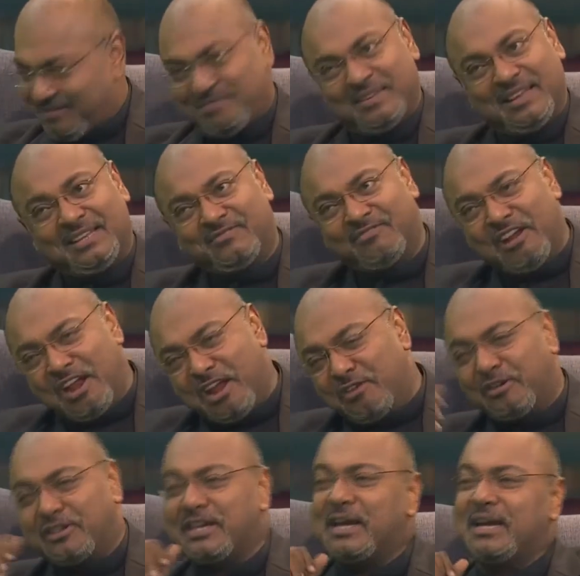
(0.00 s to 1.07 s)
it's very
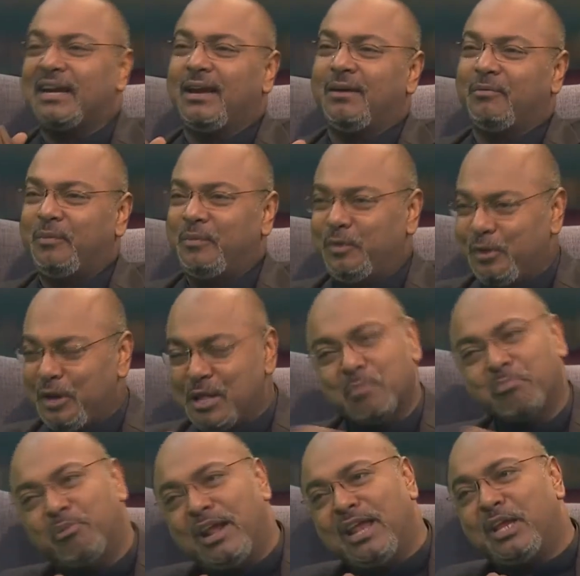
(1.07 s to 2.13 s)
interesting. During the
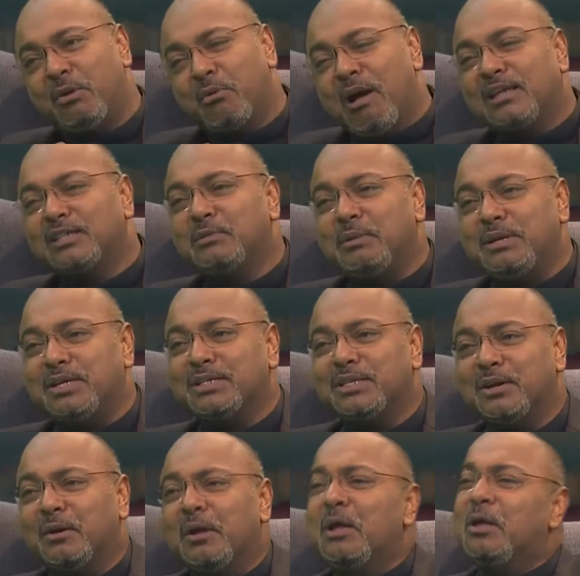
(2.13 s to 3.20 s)
break, you asked me just
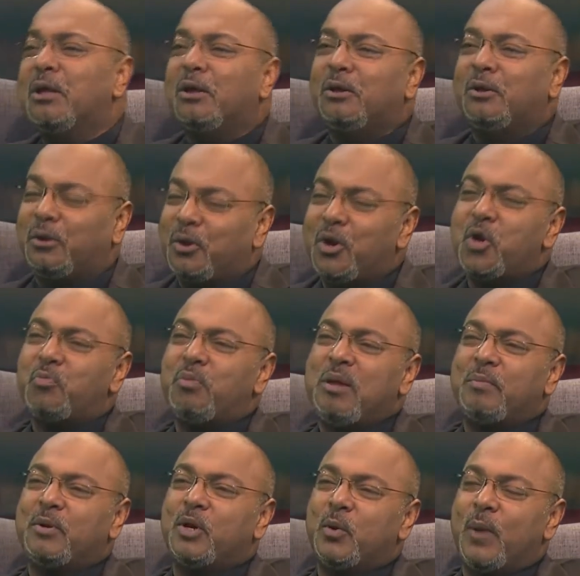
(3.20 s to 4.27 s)
now, do you know
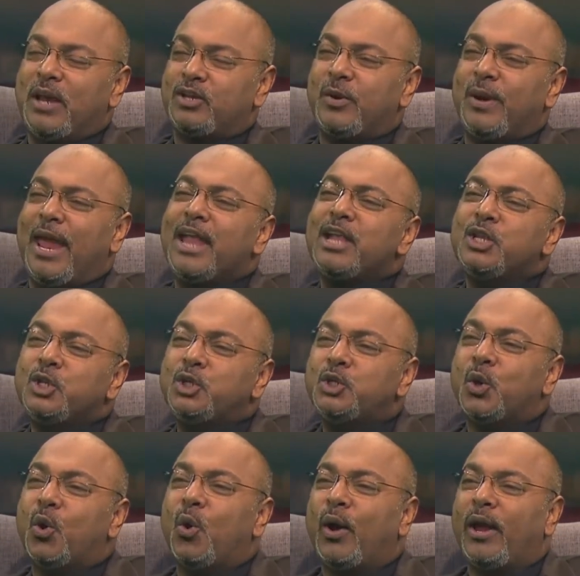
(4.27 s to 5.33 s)
people who actually
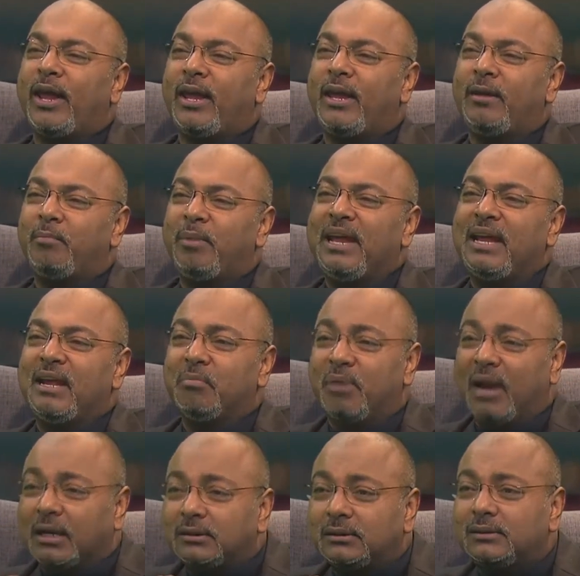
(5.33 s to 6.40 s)
enjoy being
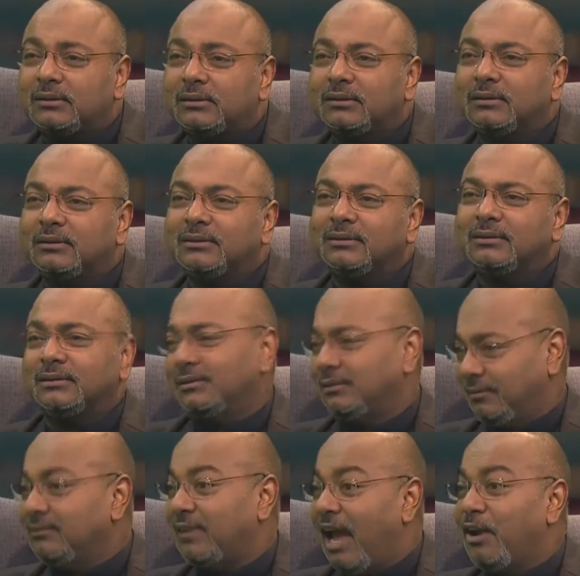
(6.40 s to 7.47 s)
depressed?
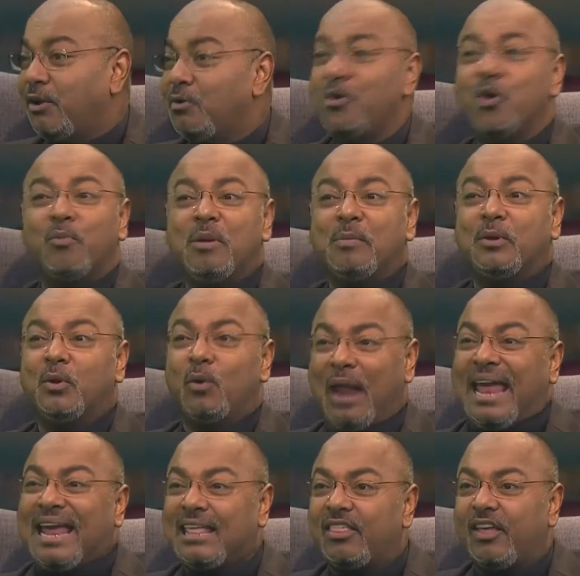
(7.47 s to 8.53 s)
I do know people who
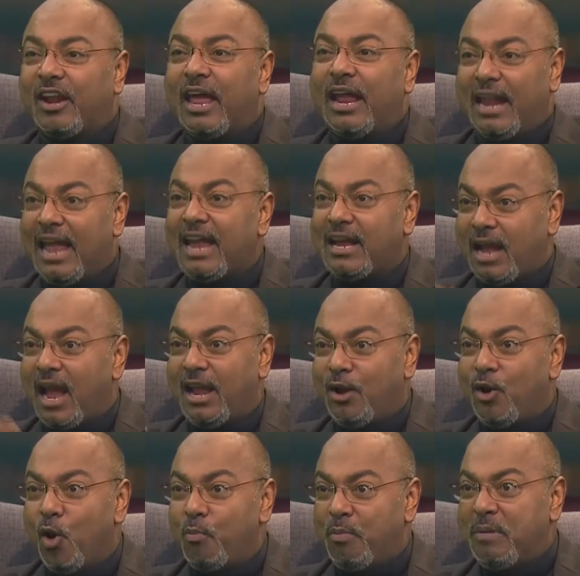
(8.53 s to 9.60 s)
like that. I
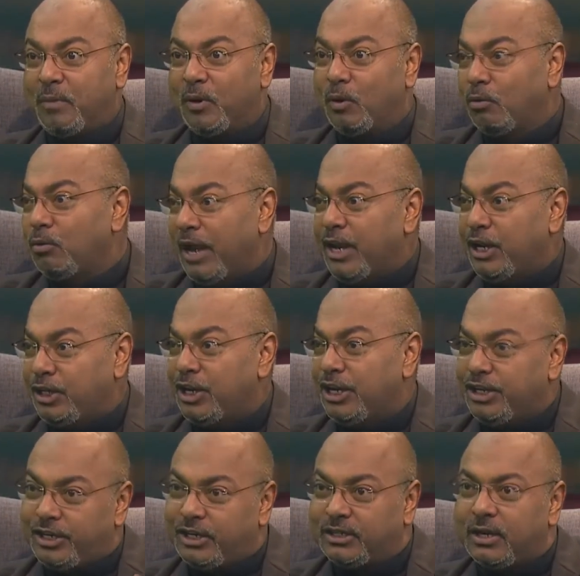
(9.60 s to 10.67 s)
know people who actually
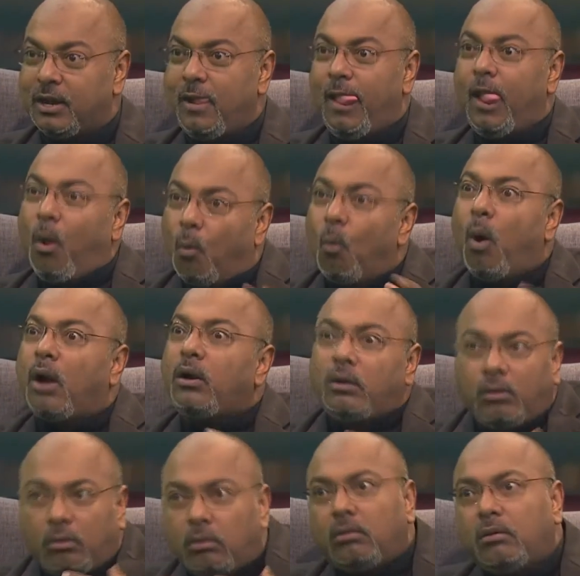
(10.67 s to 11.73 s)
just want,
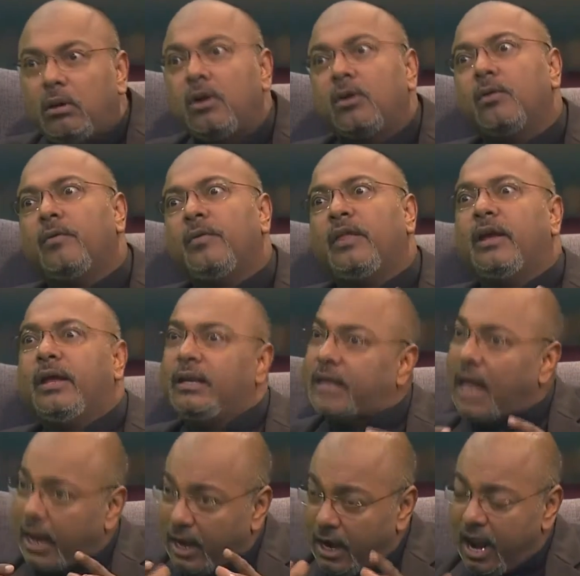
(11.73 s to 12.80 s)
their
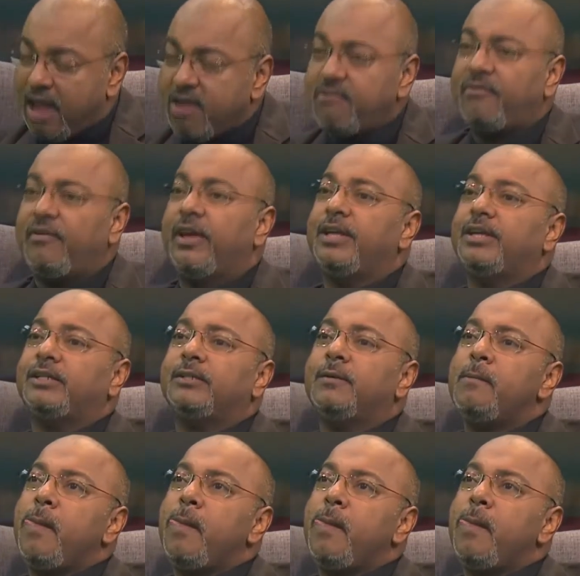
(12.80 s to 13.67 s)
entire life is